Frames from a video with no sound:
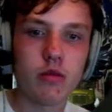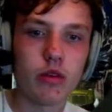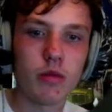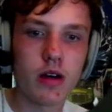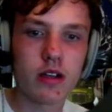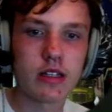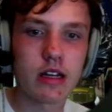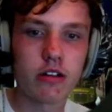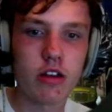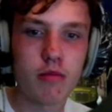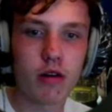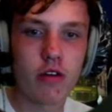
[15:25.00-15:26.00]
and the bus. How
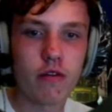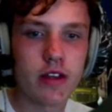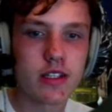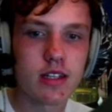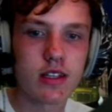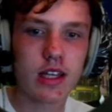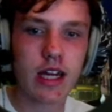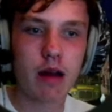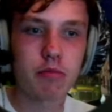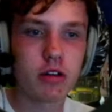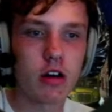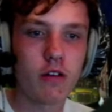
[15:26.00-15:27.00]
are you both? Is this the
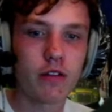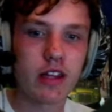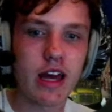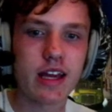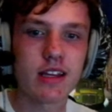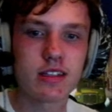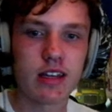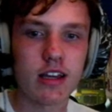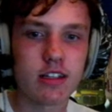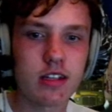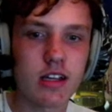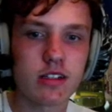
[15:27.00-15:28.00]
cab car for the
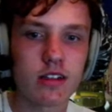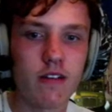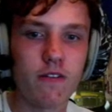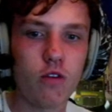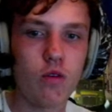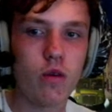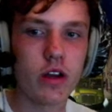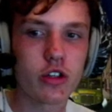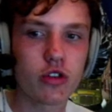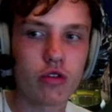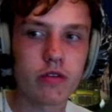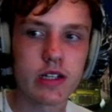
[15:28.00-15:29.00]
ACS 64? It
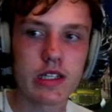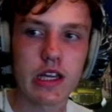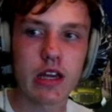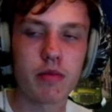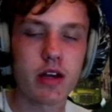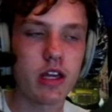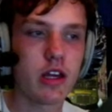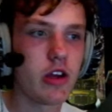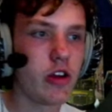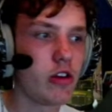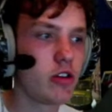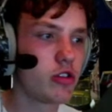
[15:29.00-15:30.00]
sure is, DB.
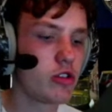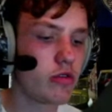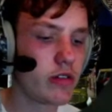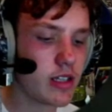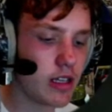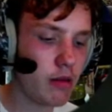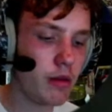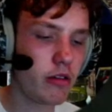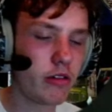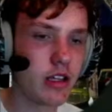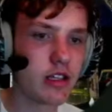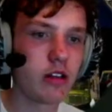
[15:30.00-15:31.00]
Sure is. And let me quickly